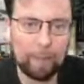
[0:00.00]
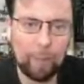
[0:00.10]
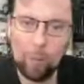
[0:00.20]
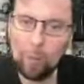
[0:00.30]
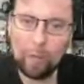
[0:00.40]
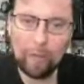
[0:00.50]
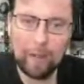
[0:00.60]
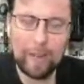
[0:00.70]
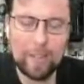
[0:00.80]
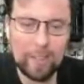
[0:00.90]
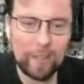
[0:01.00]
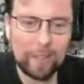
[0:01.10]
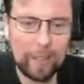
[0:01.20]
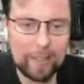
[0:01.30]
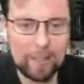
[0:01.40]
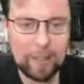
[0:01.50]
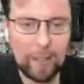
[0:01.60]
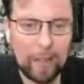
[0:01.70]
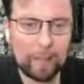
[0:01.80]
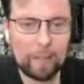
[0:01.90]
poor for an engine that's
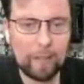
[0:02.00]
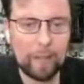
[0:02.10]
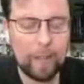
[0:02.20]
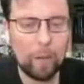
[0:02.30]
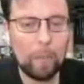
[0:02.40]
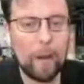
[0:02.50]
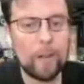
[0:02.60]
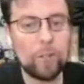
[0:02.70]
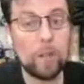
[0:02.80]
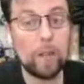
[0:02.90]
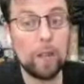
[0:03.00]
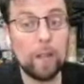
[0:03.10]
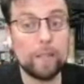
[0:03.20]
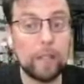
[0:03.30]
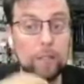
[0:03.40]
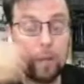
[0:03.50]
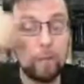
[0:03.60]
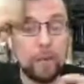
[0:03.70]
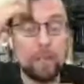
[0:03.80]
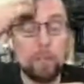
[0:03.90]
at part throttle, that's
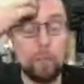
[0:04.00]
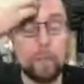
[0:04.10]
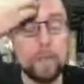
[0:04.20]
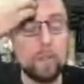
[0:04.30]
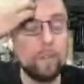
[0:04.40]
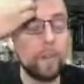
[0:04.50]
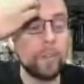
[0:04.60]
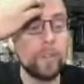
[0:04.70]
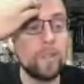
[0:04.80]
already suffering this reversion.